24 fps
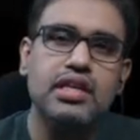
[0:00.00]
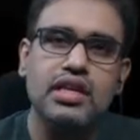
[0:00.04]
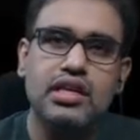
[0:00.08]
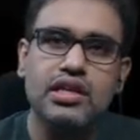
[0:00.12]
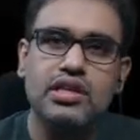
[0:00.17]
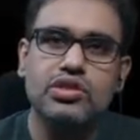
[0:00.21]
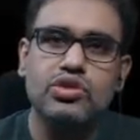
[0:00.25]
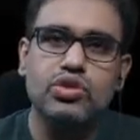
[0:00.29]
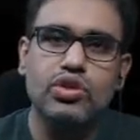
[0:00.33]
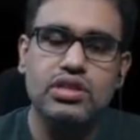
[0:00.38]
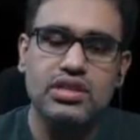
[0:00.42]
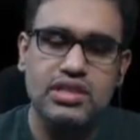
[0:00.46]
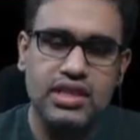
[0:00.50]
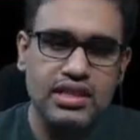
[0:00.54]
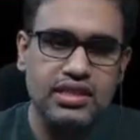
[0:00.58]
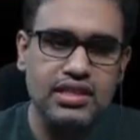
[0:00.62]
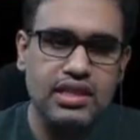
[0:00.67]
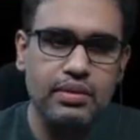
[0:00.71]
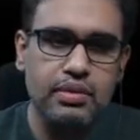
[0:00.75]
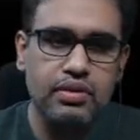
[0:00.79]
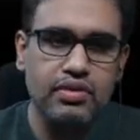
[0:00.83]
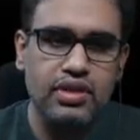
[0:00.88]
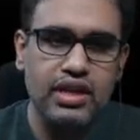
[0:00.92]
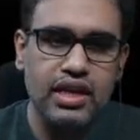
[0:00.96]
So just
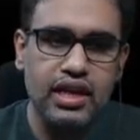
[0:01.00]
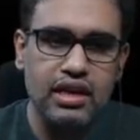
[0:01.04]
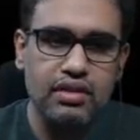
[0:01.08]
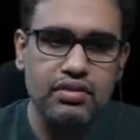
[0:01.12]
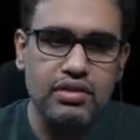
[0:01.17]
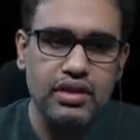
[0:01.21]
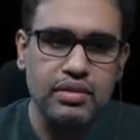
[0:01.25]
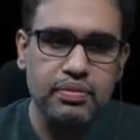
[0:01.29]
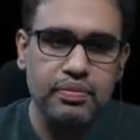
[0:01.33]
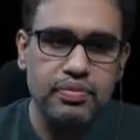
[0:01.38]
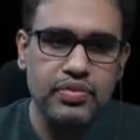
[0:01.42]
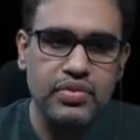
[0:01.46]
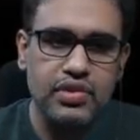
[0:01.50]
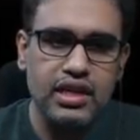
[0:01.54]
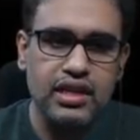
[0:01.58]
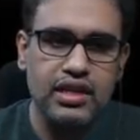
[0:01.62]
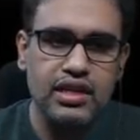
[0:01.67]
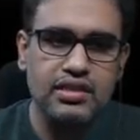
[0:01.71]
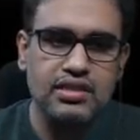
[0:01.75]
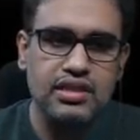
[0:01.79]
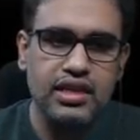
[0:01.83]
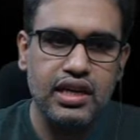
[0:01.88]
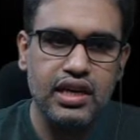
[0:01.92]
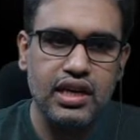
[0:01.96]
above the L1, that
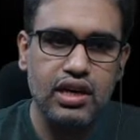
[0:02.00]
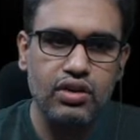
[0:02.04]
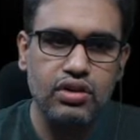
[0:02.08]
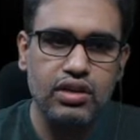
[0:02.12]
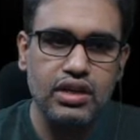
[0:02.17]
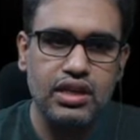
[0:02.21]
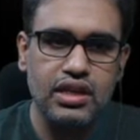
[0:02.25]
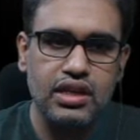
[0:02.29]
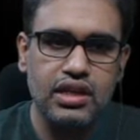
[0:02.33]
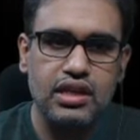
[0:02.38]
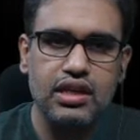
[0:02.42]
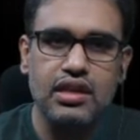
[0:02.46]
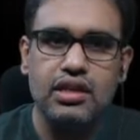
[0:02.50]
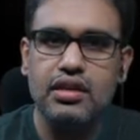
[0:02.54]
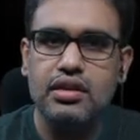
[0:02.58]
is around the